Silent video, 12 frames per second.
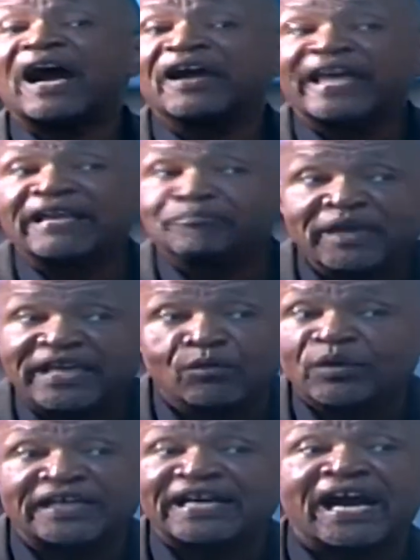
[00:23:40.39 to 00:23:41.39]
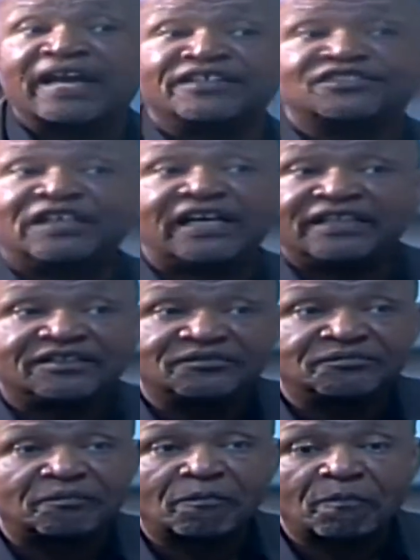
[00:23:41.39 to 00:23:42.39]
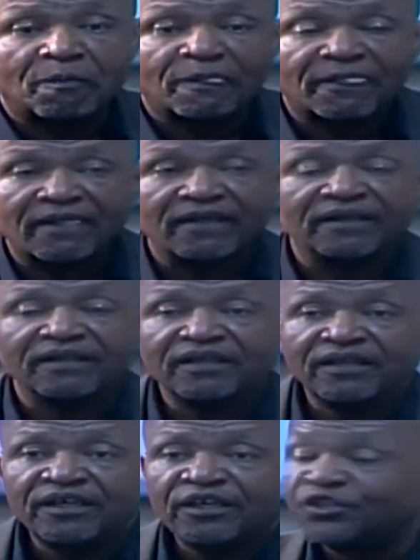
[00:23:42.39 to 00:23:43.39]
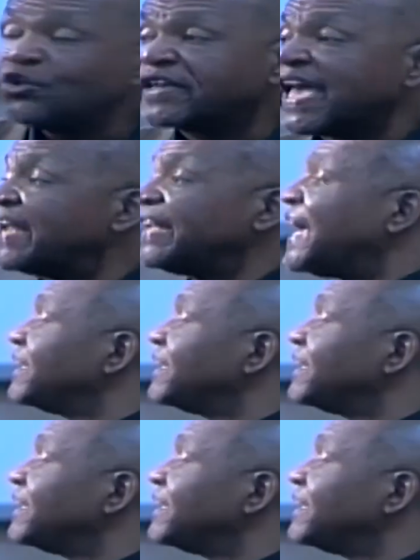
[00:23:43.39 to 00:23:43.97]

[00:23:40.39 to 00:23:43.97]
had been and what God has done. You cannot